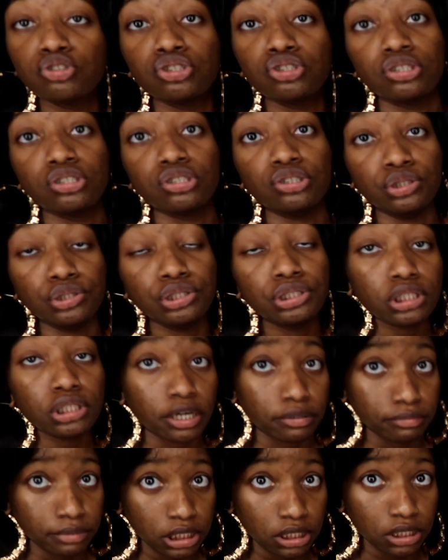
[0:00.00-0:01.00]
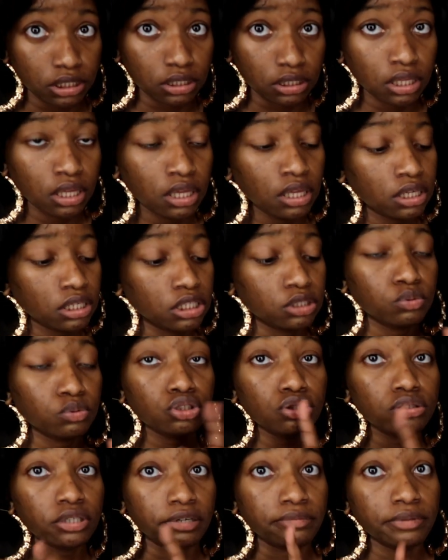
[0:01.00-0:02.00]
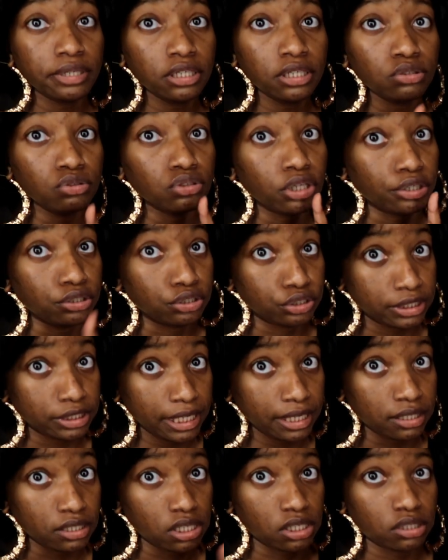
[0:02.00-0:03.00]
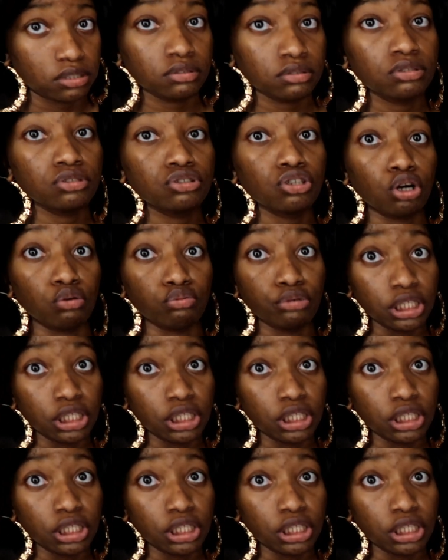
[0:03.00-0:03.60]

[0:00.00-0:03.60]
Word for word: what you need to do you start reading because once you start reading you start understanding so